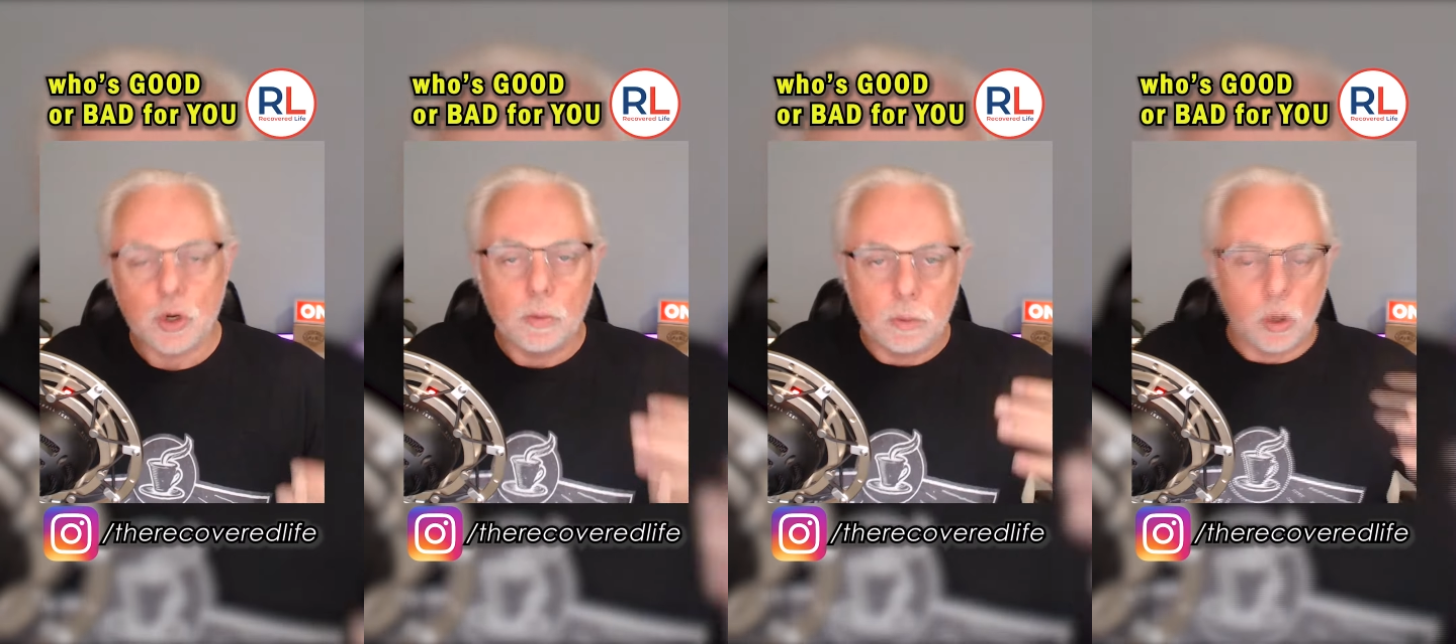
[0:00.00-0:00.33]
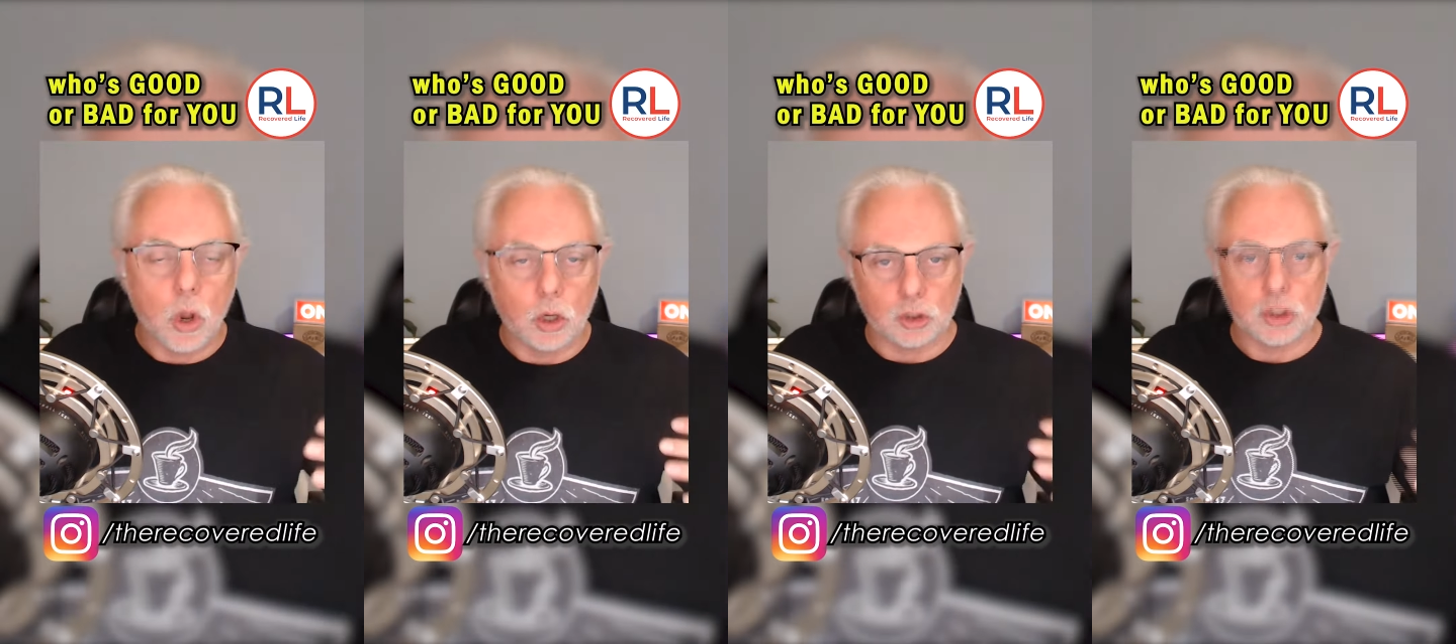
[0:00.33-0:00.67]
sober
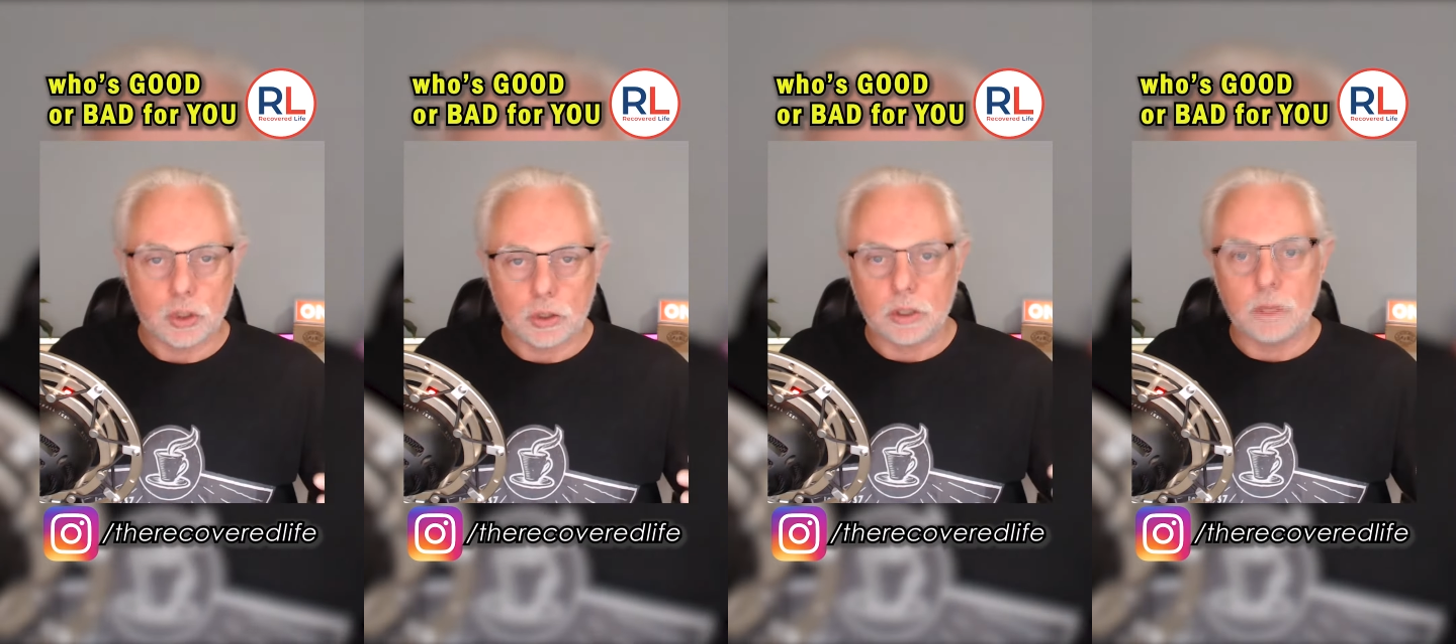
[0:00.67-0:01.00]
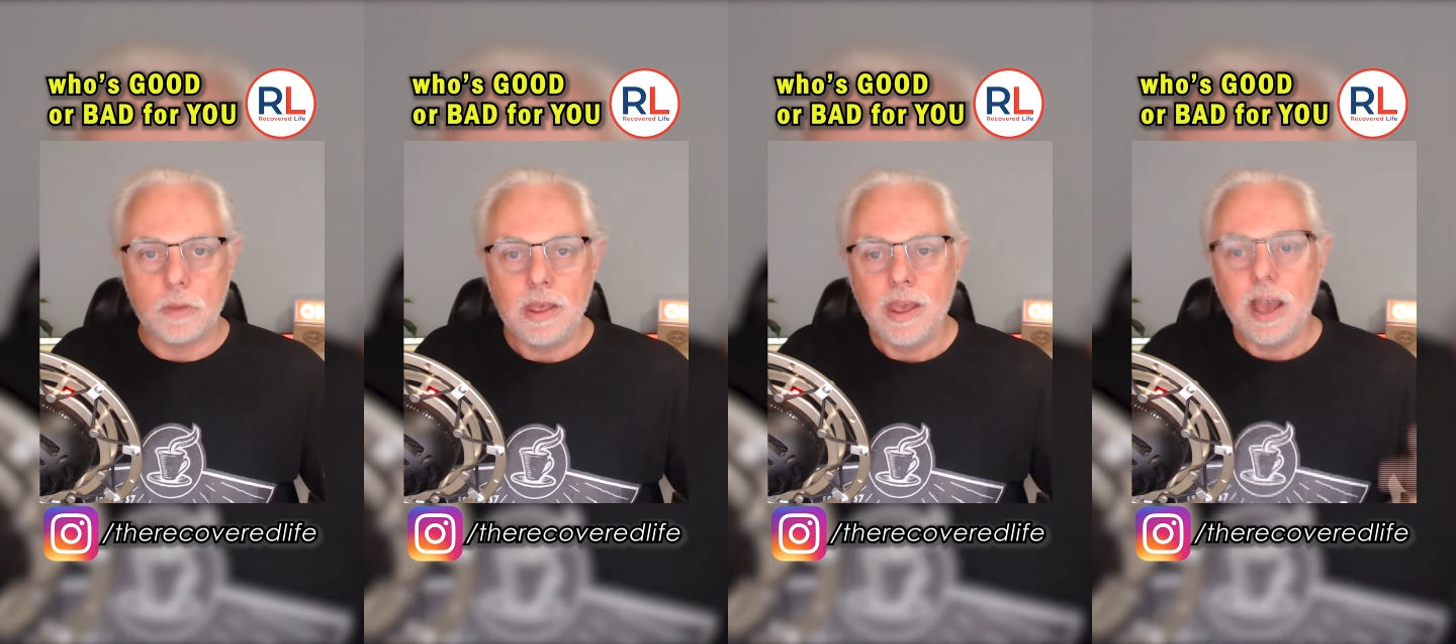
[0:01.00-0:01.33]
long
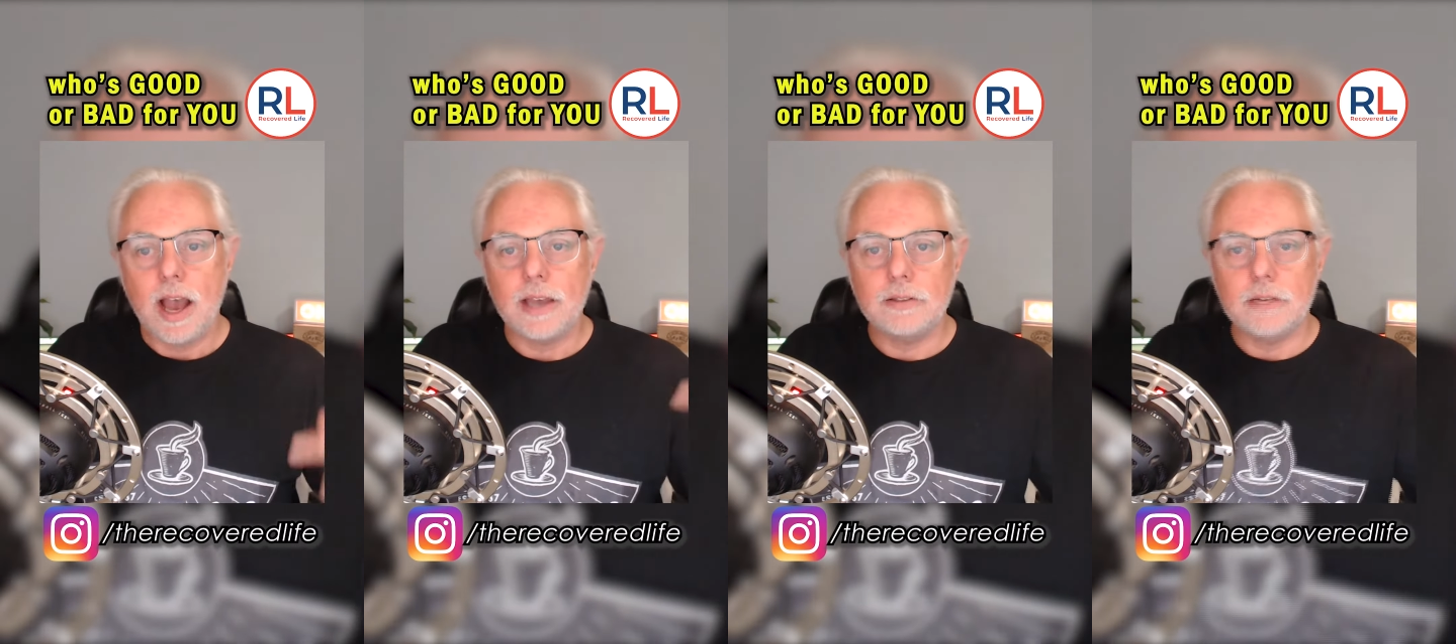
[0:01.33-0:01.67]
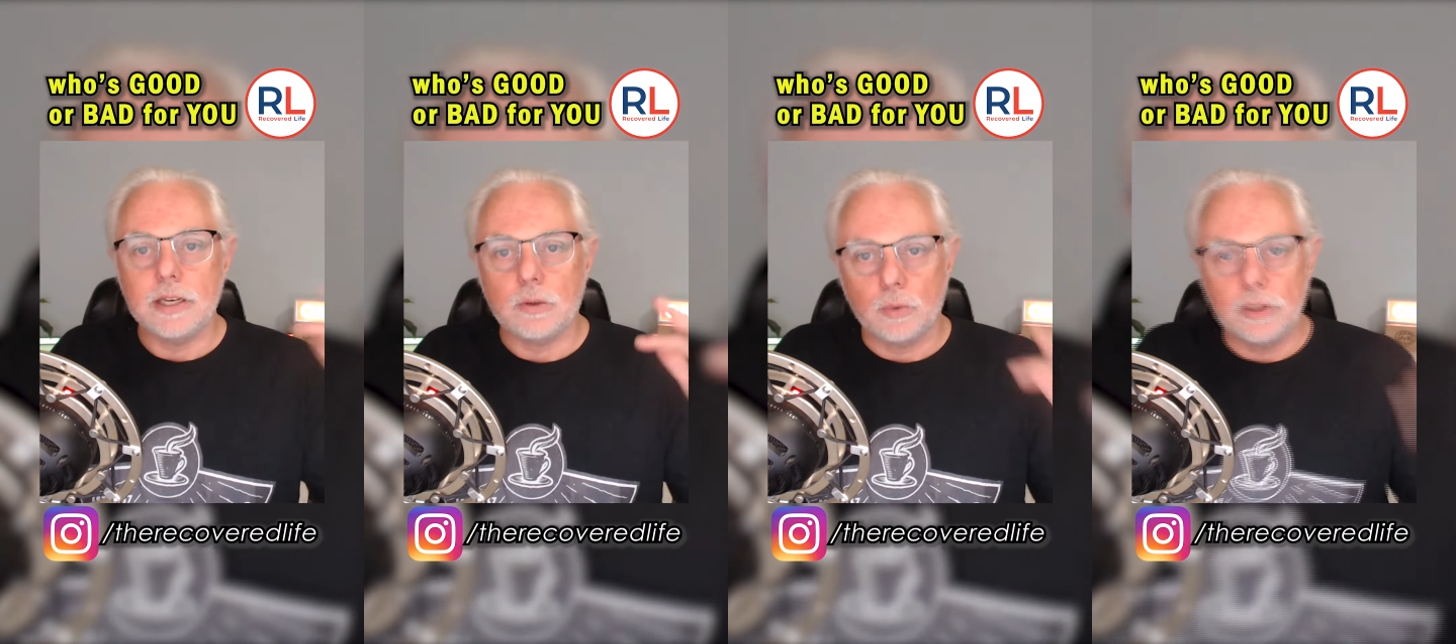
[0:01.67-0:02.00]
term. I
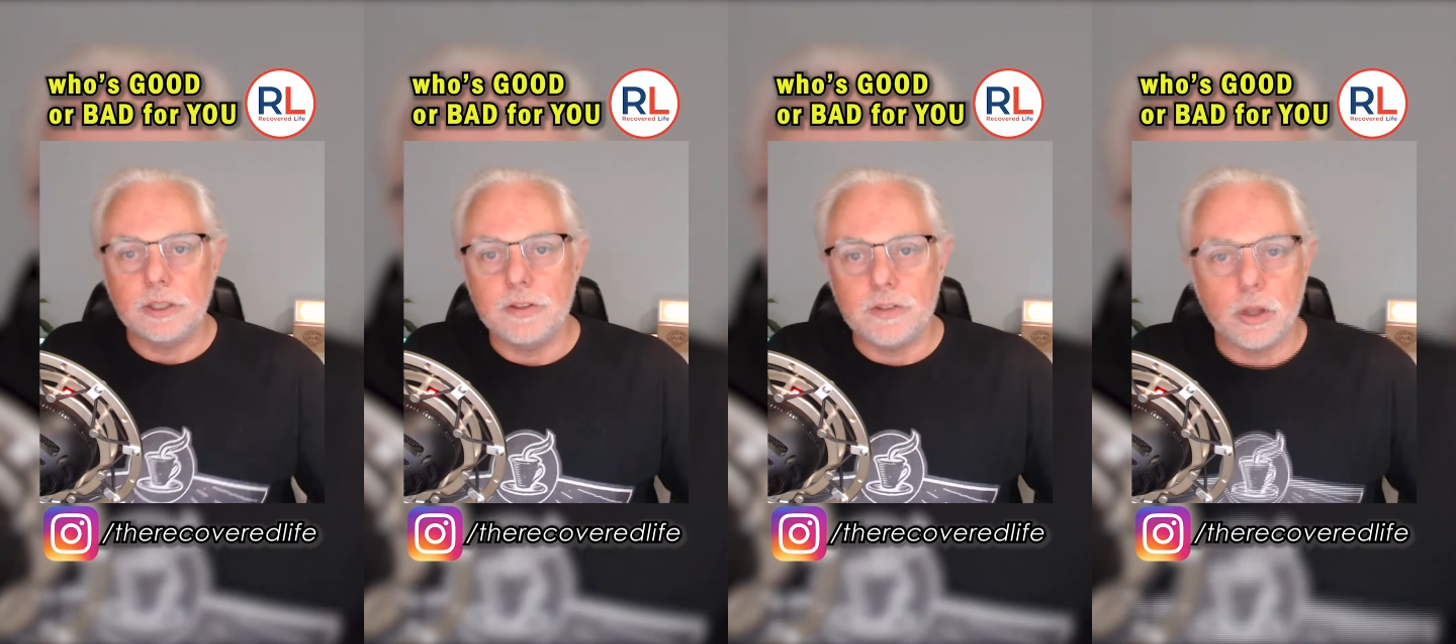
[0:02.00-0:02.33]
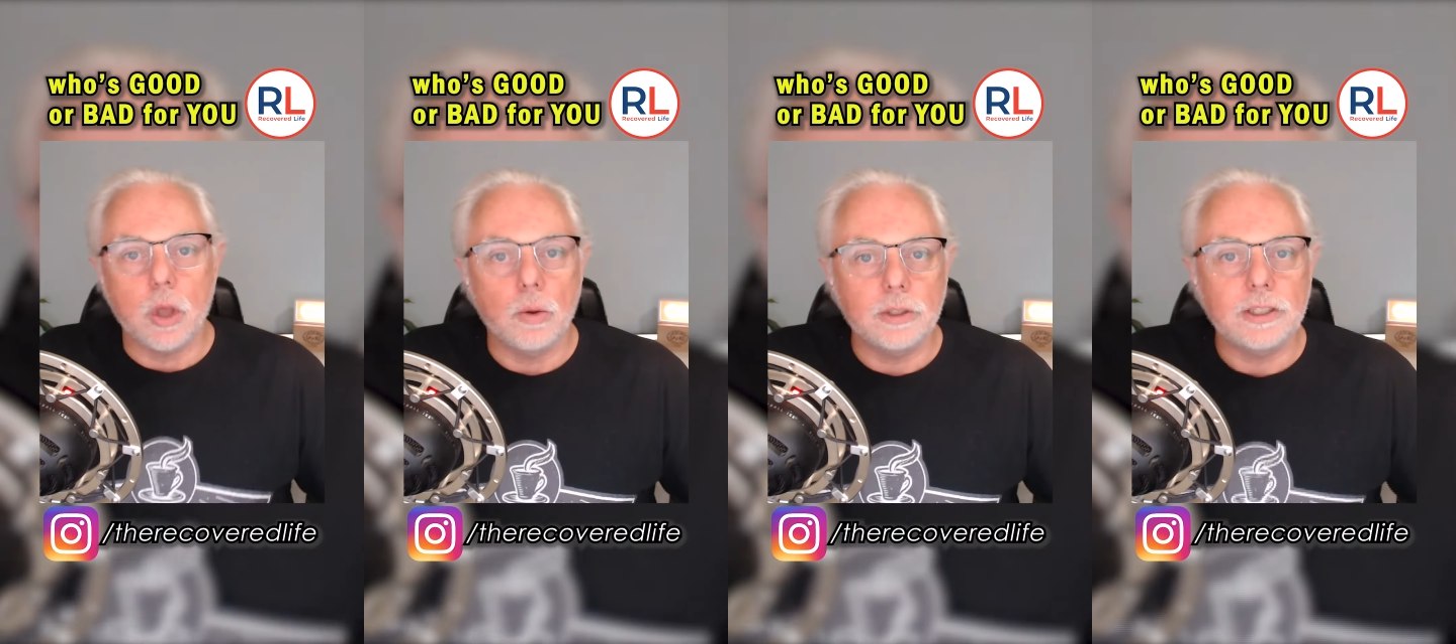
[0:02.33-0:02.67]
think really the
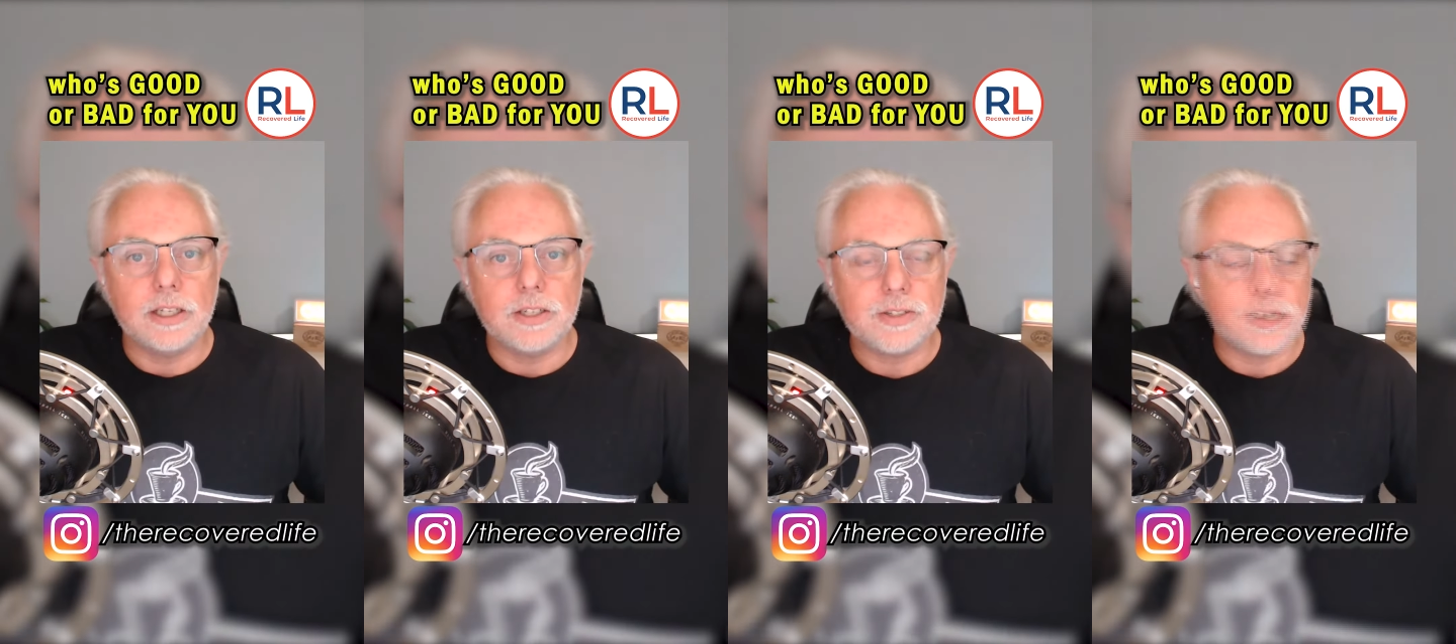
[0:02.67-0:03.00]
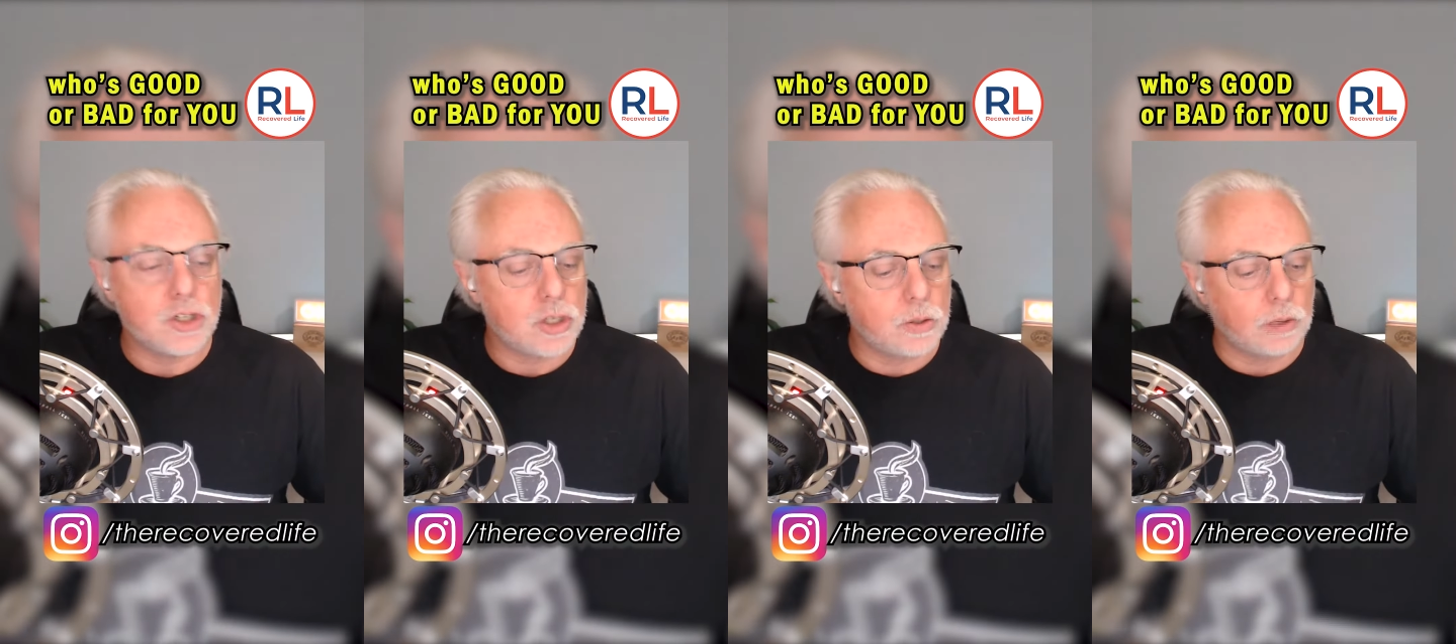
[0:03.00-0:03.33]
loneliness
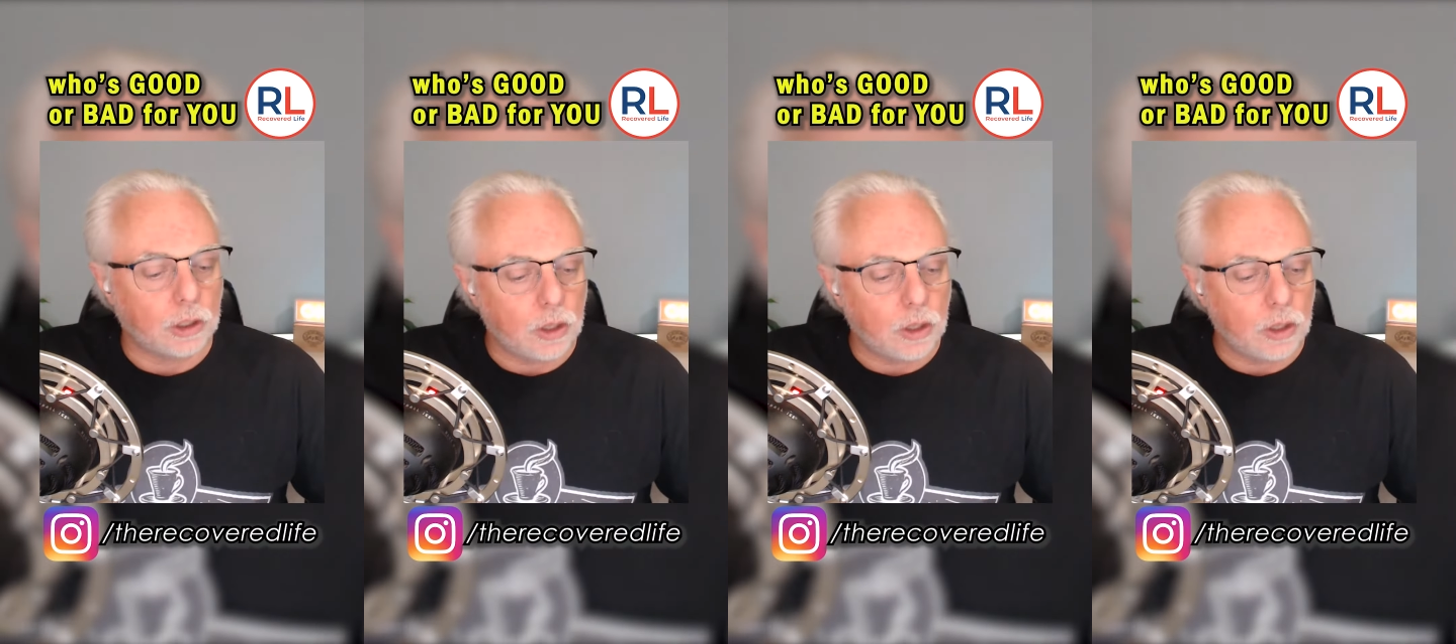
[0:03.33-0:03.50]
issue,